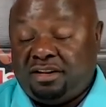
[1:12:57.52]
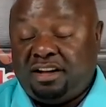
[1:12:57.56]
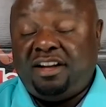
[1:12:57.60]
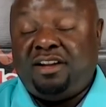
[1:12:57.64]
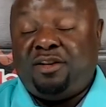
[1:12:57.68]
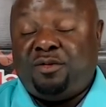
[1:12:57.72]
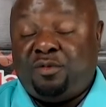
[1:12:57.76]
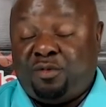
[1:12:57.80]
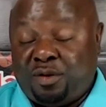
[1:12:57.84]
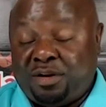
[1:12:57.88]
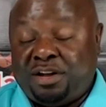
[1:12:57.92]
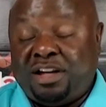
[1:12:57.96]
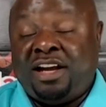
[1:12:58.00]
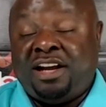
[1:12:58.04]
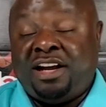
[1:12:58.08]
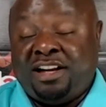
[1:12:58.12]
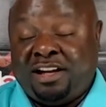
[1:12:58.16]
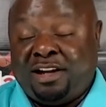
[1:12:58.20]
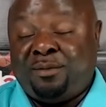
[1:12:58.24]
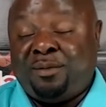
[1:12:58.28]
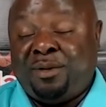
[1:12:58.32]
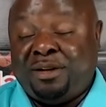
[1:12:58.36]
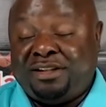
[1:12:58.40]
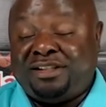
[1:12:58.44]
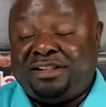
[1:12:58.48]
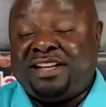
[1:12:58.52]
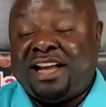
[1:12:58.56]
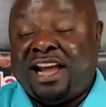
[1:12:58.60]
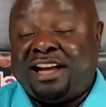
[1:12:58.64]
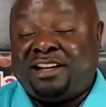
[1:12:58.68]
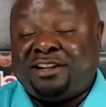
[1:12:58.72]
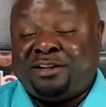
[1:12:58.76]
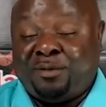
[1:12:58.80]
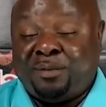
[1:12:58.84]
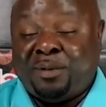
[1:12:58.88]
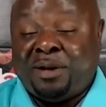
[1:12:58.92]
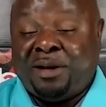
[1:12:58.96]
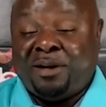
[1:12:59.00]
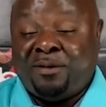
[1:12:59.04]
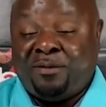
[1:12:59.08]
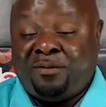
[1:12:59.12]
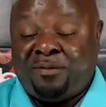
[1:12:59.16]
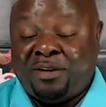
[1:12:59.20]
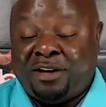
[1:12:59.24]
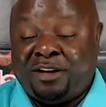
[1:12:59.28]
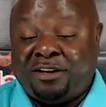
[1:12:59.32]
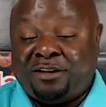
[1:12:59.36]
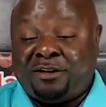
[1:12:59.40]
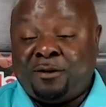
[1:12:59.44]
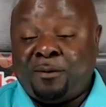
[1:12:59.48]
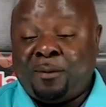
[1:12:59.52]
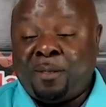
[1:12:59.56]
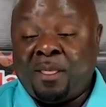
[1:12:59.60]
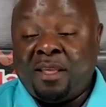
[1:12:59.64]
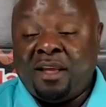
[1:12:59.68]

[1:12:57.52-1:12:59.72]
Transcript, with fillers: but yeah, it can be tax benefits.